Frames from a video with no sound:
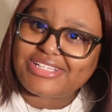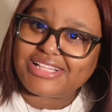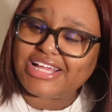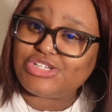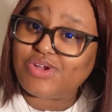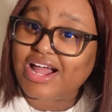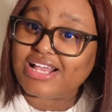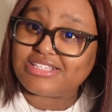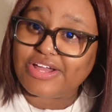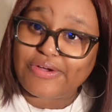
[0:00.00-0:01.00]
to let you
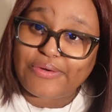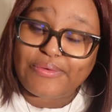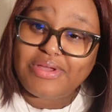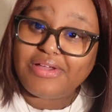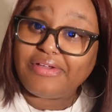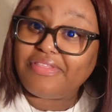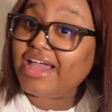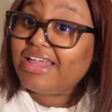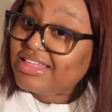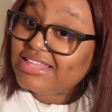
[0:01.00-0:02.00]
guys know
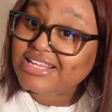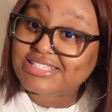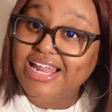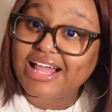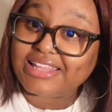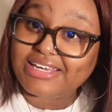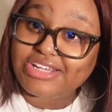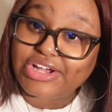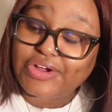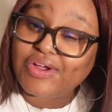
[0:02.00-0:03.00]
that healing is not
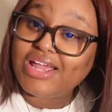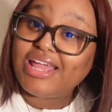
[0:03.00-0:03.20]
linear.